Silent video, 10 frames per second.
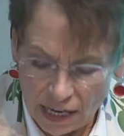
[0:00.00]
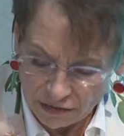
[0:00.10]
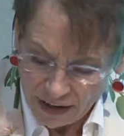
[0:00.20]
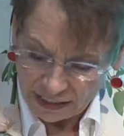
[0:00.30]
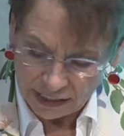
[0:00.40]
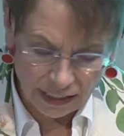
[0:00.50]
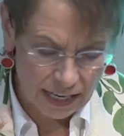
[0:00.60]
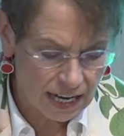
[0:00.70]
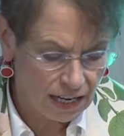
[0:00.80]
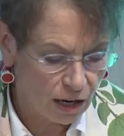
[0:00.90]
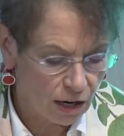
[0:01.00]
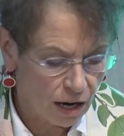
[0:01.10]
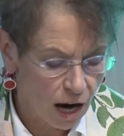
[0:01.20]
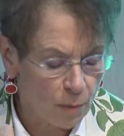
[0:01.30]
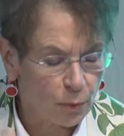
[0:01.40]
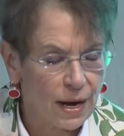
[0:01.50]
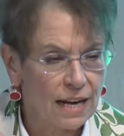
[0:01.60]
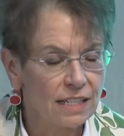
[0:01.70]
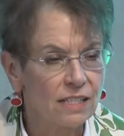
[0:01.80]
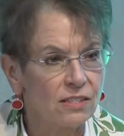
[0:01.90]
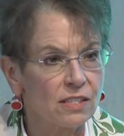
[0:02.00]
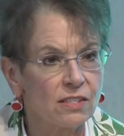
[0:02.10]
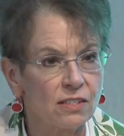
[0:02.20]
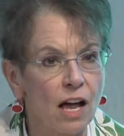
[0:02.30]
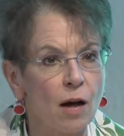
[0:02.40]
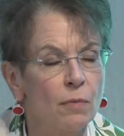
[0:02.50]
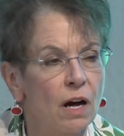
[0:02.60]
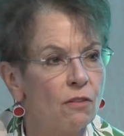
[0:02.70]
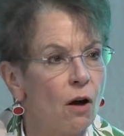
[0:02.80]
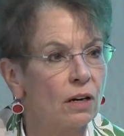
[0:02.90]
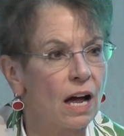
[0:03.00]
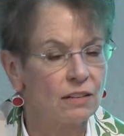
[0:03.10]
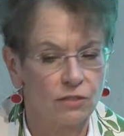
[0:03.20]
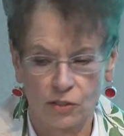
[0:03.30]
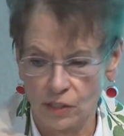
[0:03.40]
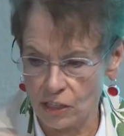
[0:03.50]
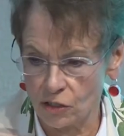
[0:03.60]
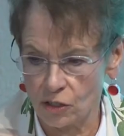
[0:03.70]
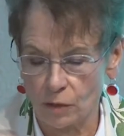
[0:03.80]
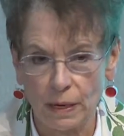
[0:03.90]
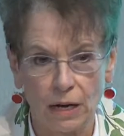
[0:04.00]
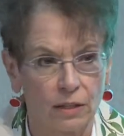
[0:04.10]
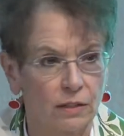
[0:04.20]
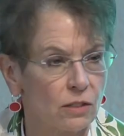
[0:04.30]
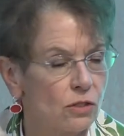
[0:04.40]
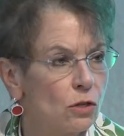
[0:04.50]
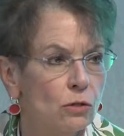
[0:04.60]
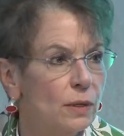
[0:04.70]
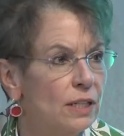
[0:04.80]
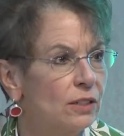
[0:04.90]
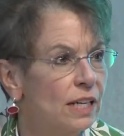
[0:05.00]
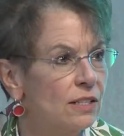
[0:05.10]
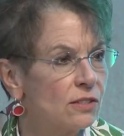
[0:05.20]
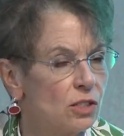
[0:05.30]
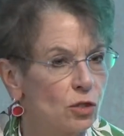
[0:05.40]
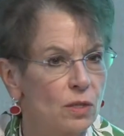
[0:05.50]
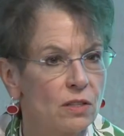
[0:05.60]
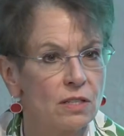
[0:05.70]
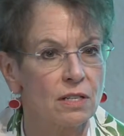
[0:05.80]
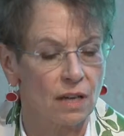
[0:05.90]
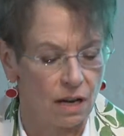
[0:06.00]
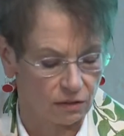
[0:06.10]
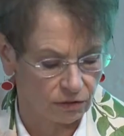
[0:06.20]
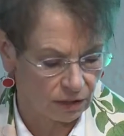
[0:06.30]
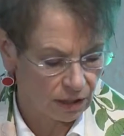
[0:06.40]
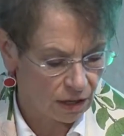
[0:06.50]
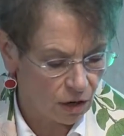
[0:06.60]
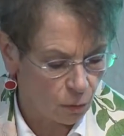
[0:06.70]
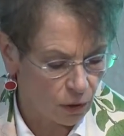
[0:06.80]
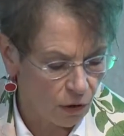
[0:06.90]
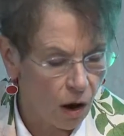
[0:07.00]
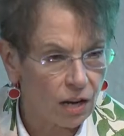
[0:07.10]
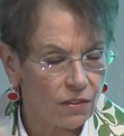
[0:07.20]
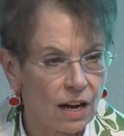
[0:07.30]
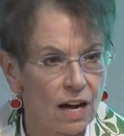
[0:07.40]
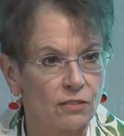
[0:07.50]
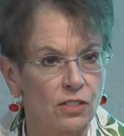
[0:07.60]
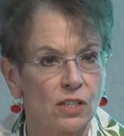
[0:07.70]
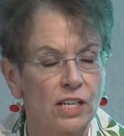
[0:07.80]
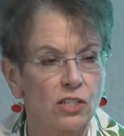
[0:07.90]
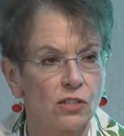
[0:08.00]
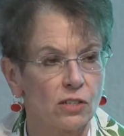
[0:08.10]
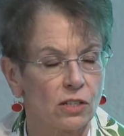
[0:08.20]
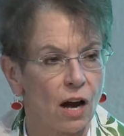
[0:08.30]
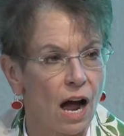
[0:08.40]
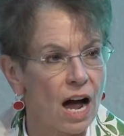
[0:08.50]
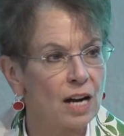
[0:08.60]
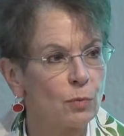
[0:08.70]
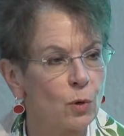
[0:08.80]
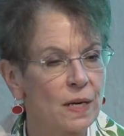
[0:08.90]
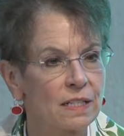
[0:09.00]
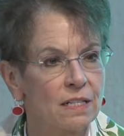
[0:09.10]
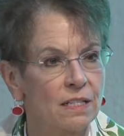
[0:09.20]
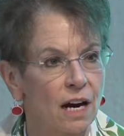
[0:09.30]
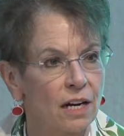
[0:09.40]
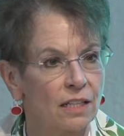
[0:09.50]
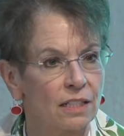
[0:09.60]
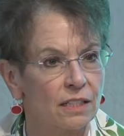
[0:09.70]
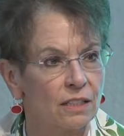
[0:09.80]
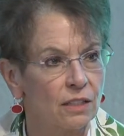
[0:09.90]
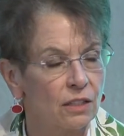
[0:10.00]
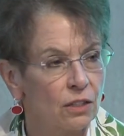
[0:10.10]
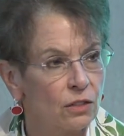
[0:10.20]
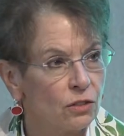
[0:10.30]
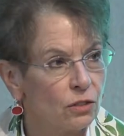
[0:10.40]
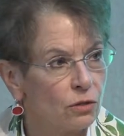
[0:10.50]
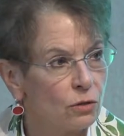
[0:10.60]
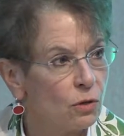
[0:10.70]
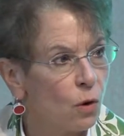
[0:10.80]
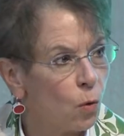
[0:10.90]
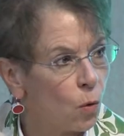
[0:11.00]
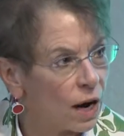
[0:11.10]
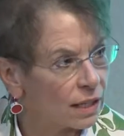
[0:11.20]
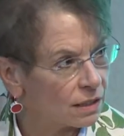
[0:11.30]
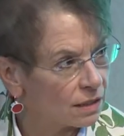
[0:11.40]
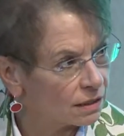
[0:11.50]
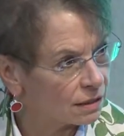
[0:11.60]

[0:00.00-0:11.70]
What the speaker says: In fact, today, a brand is the sum of all conversations about it, and there's no greater case history than Dove, with all of the conversations that are on point and targeted to what?